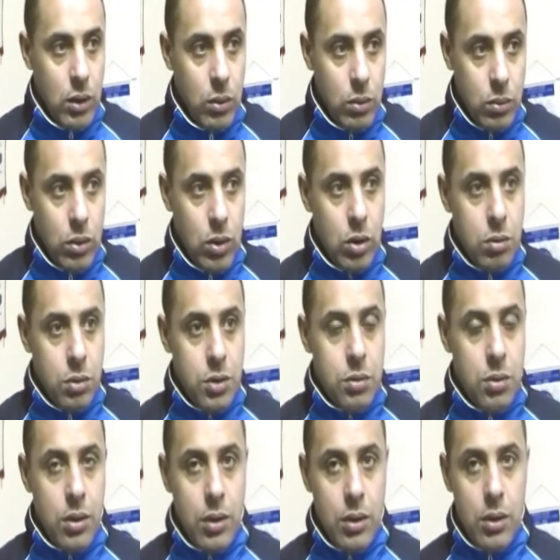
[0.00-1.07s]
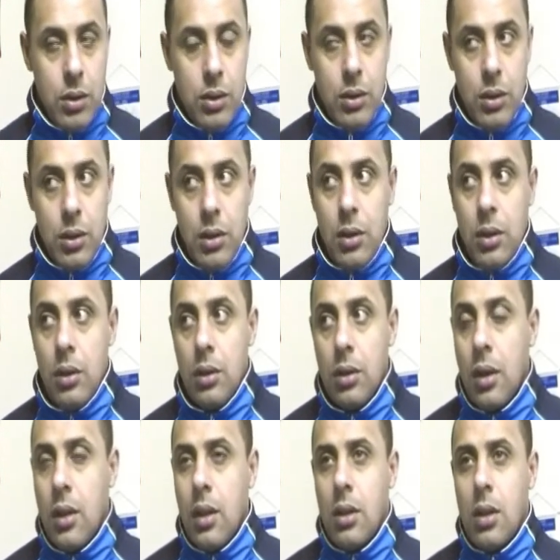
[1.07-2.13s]
Northwich were, I
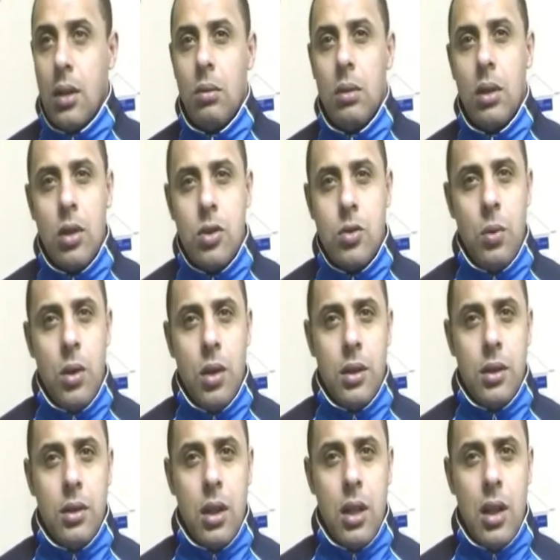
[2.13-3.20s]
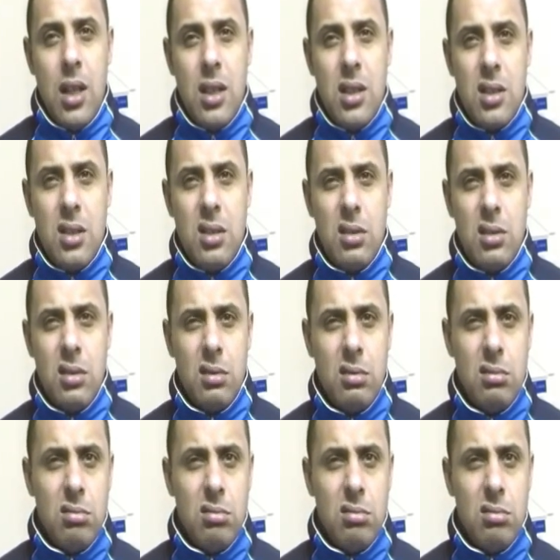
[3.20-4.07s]
think they'd only lost one in the last.